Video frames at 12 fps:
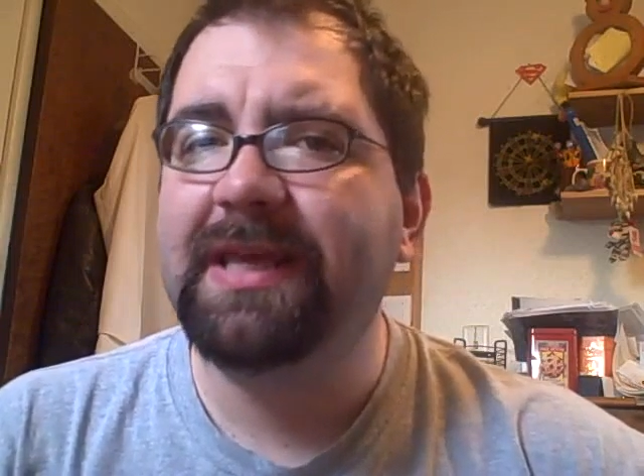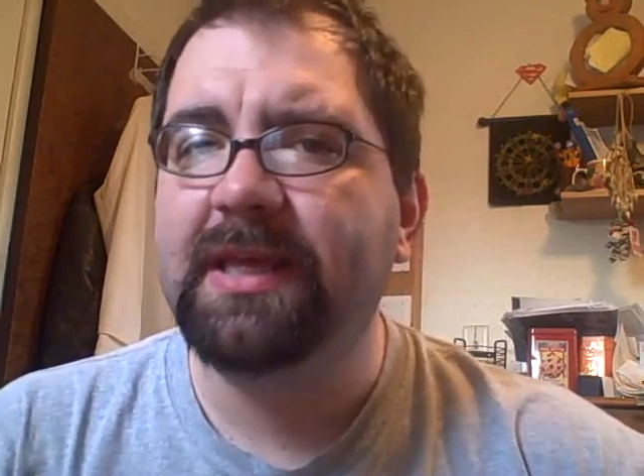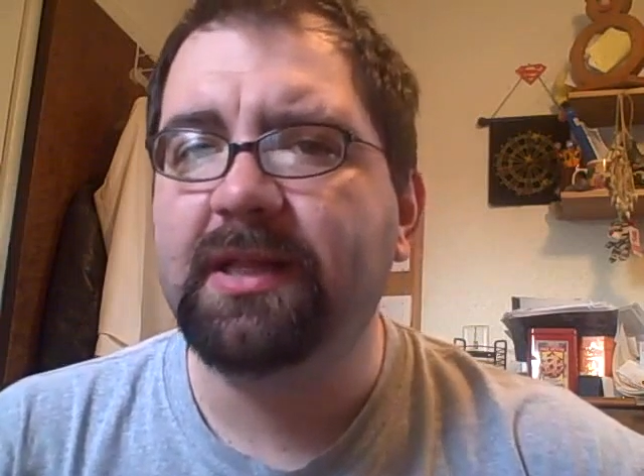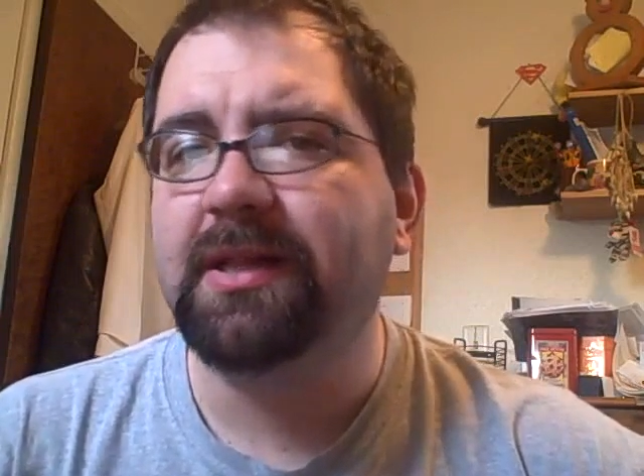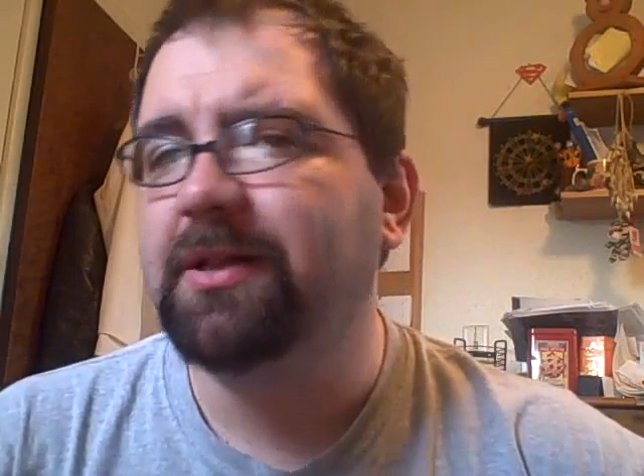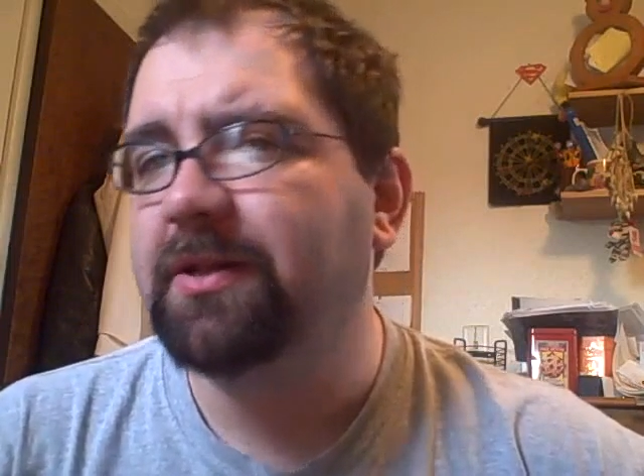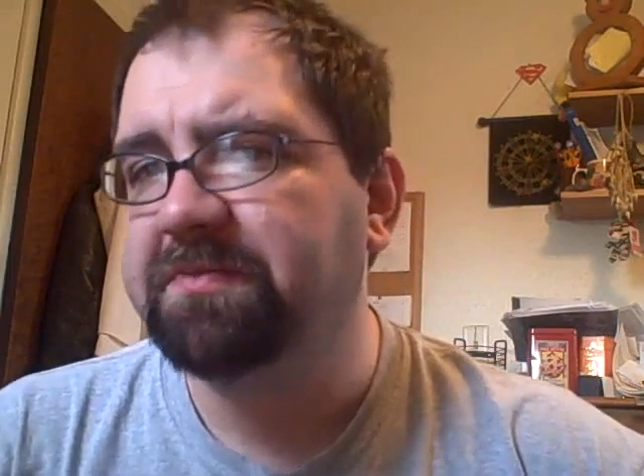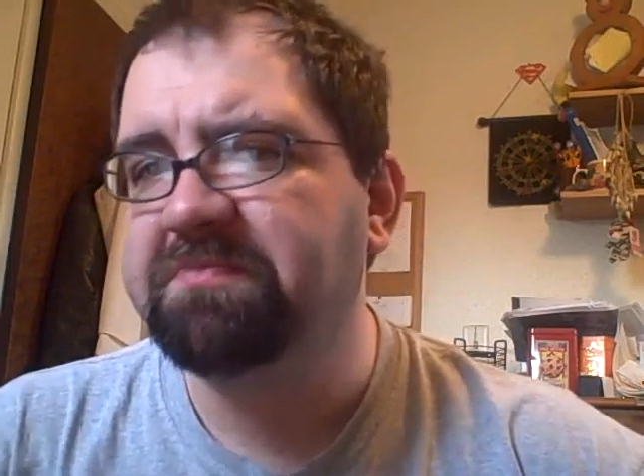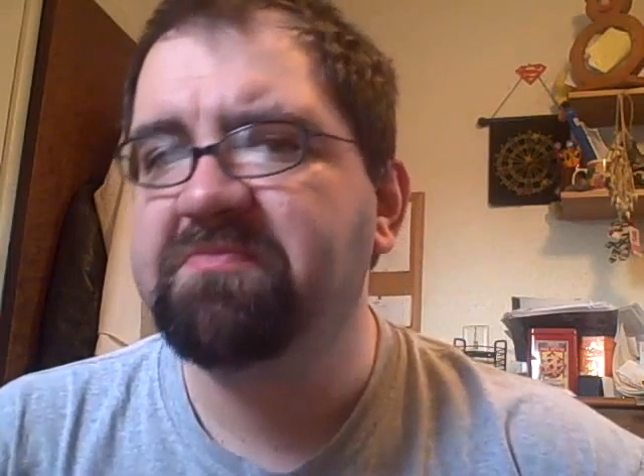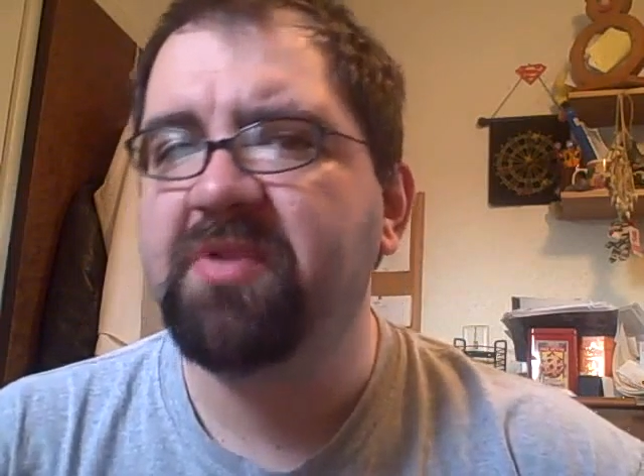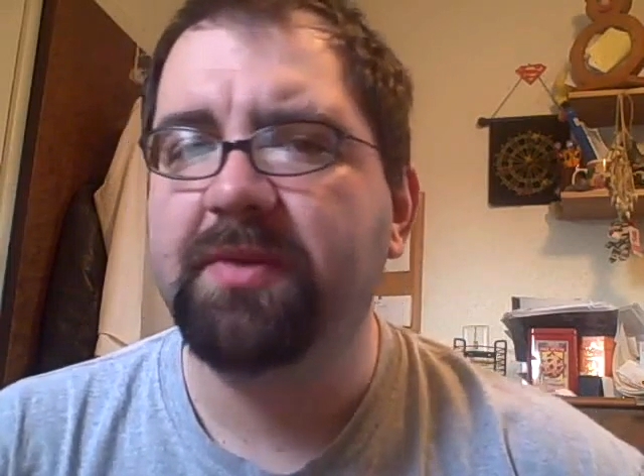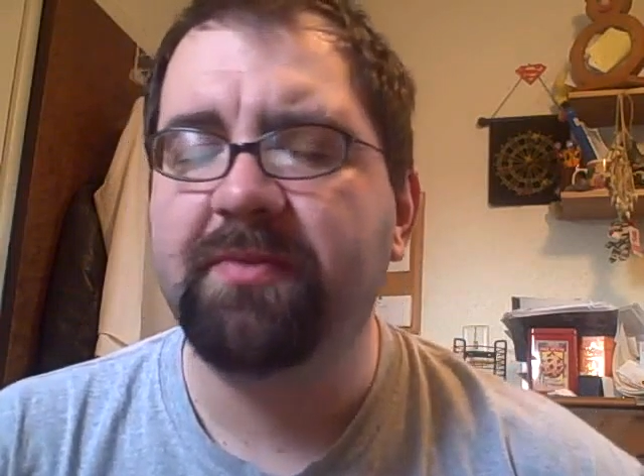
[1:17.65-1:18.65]
he'll
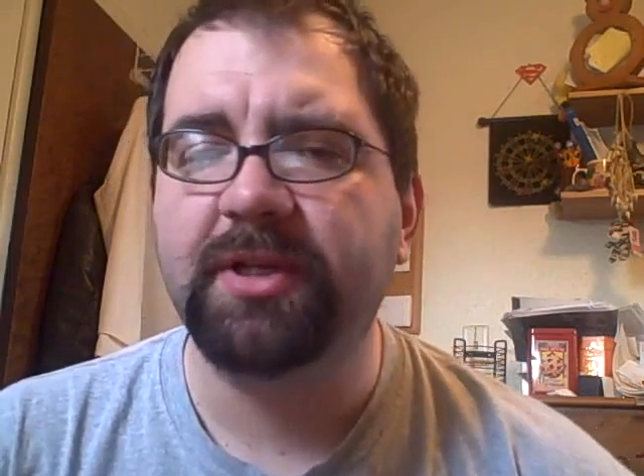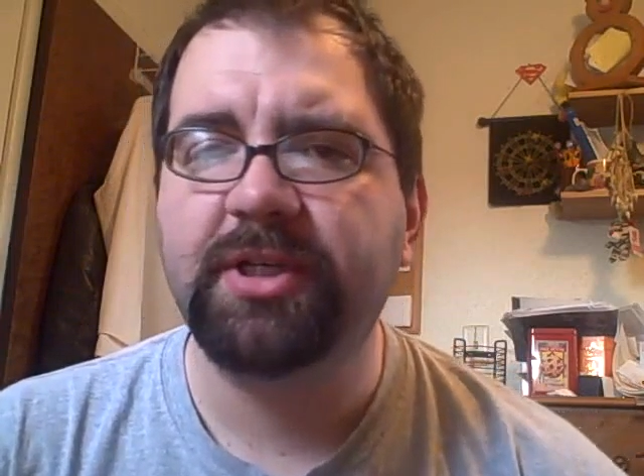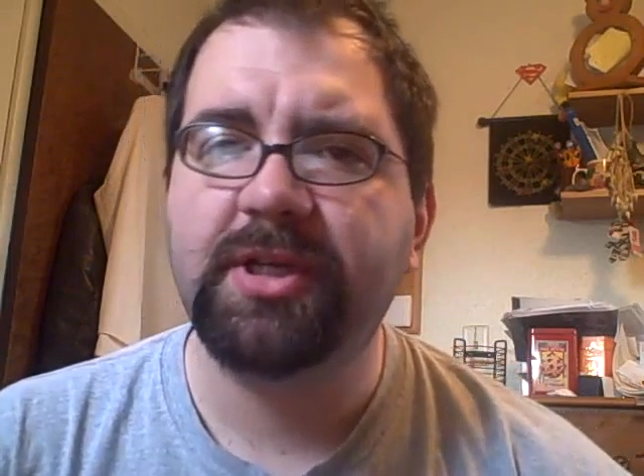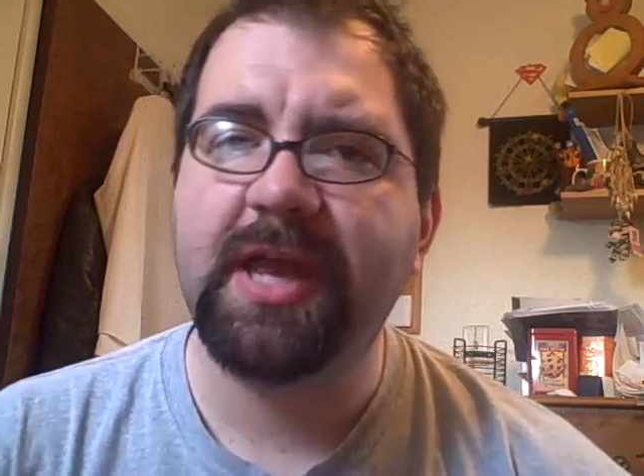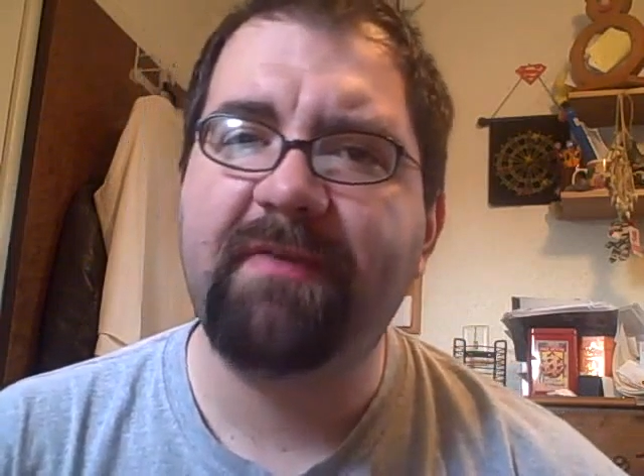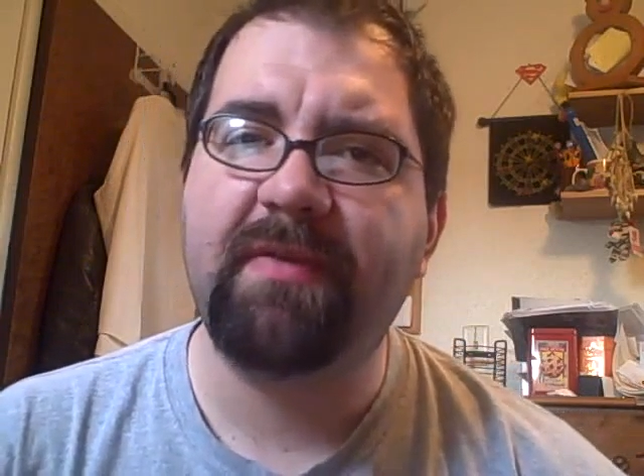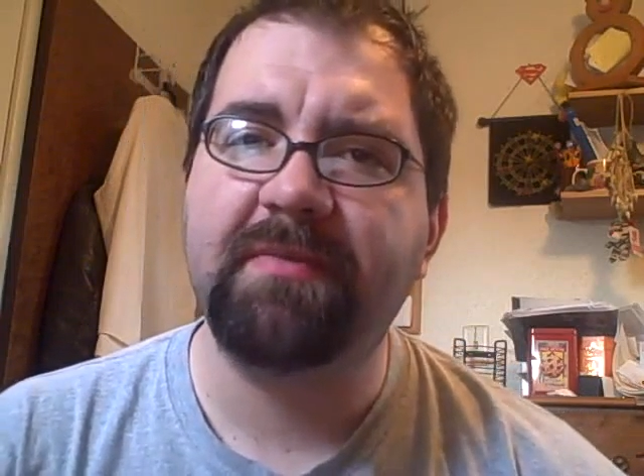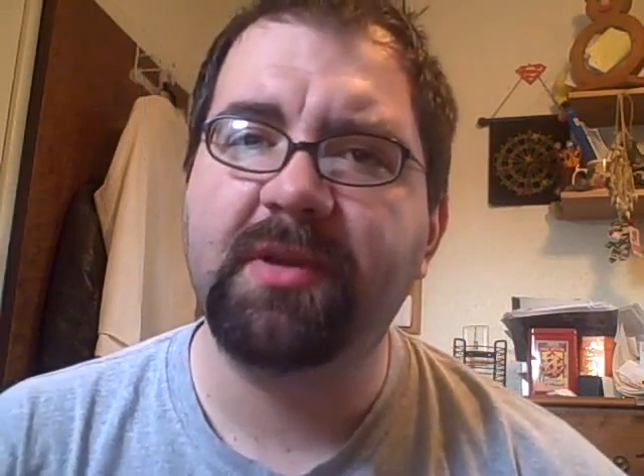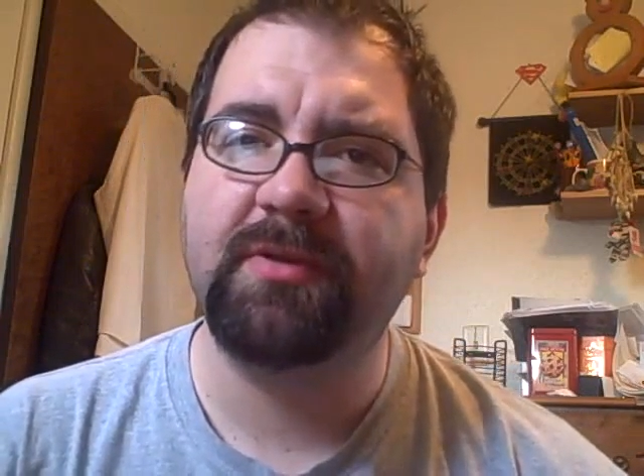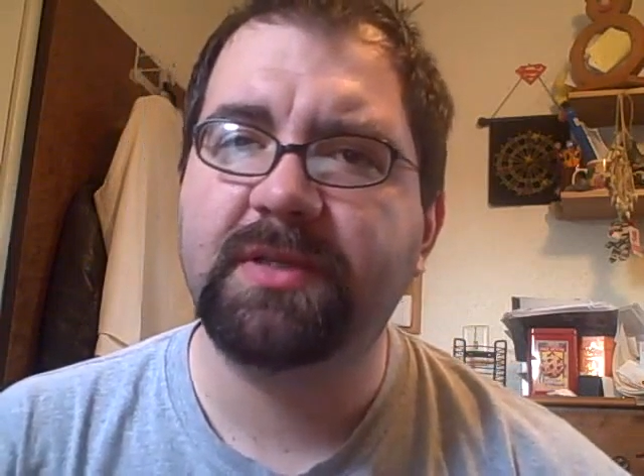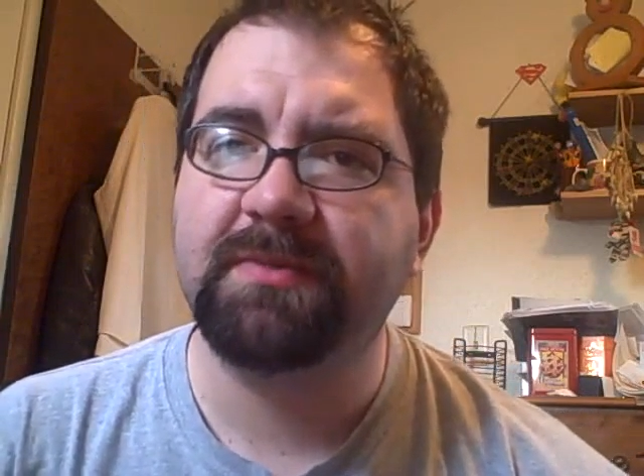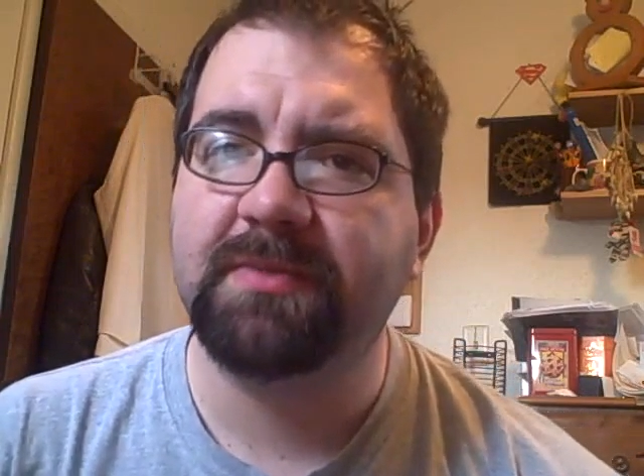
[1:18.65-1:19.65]
pretty much have them
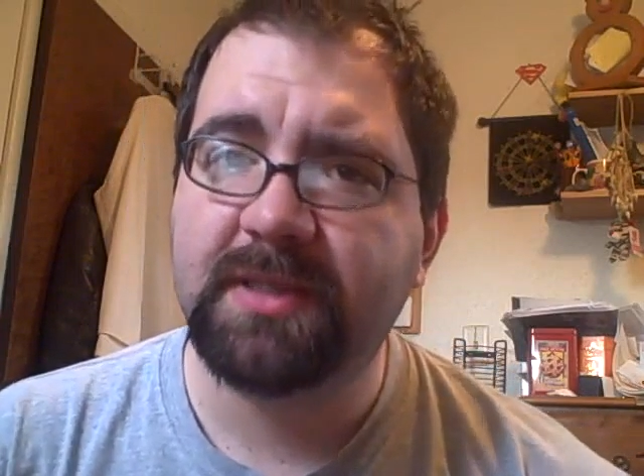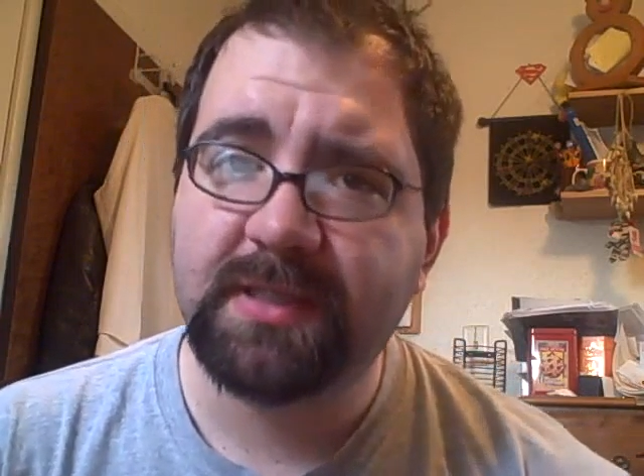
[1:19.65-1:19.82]
do some